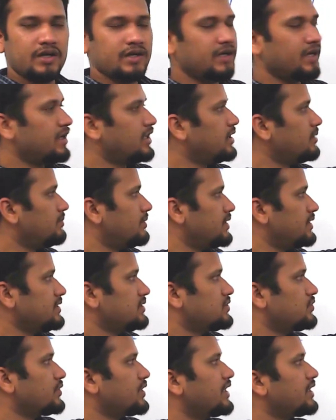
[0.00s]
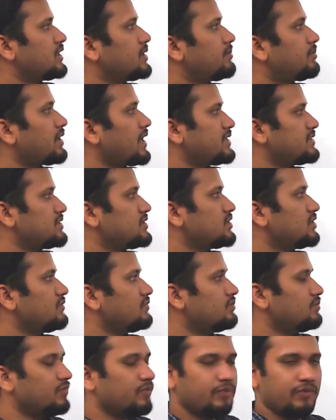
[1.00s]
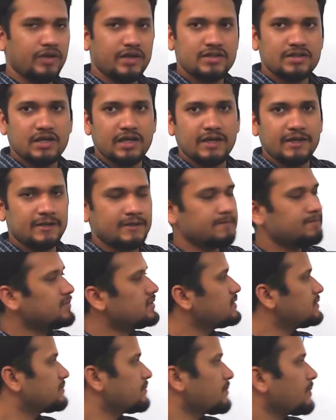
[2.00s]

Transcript: database to get the prices of various items,